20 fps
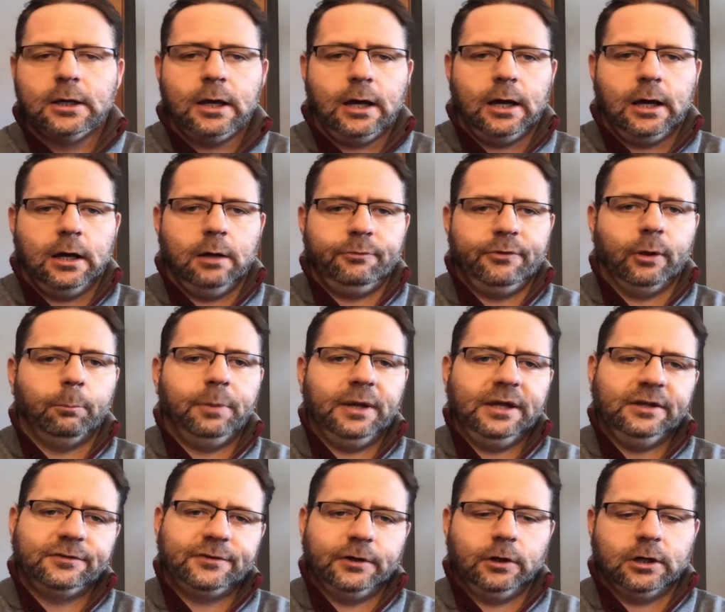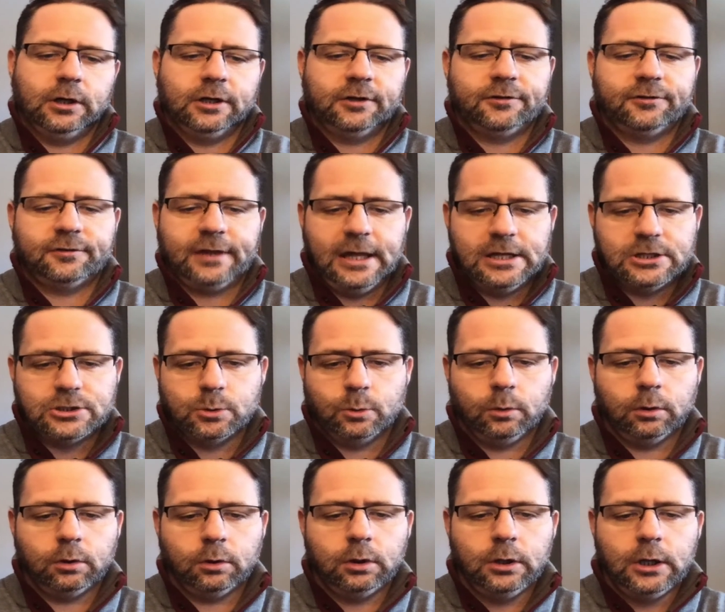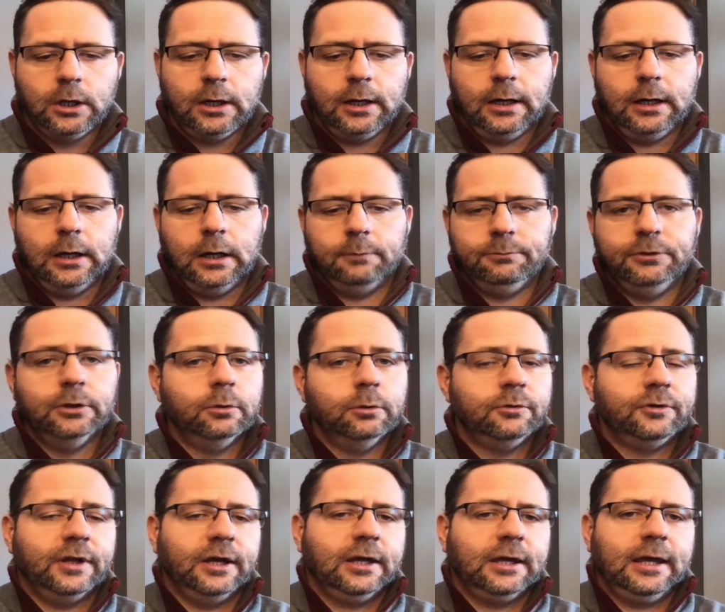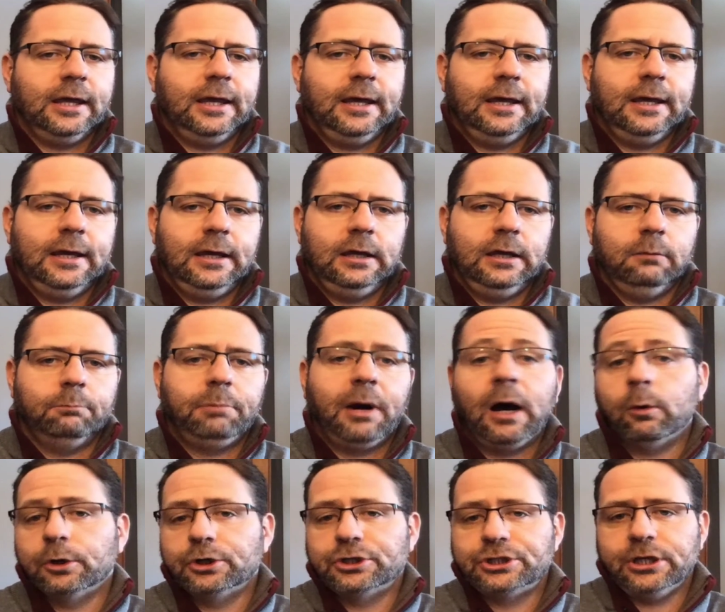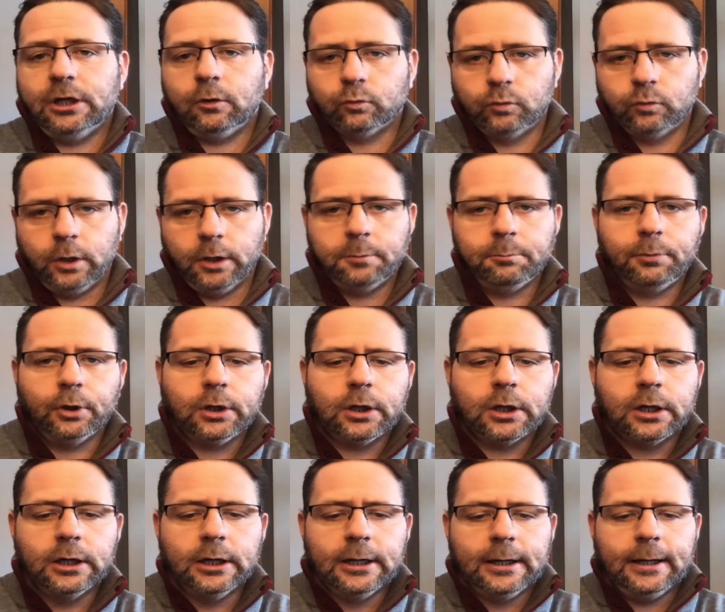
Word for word: They'll base it on a schedule using a PowerShell runbook.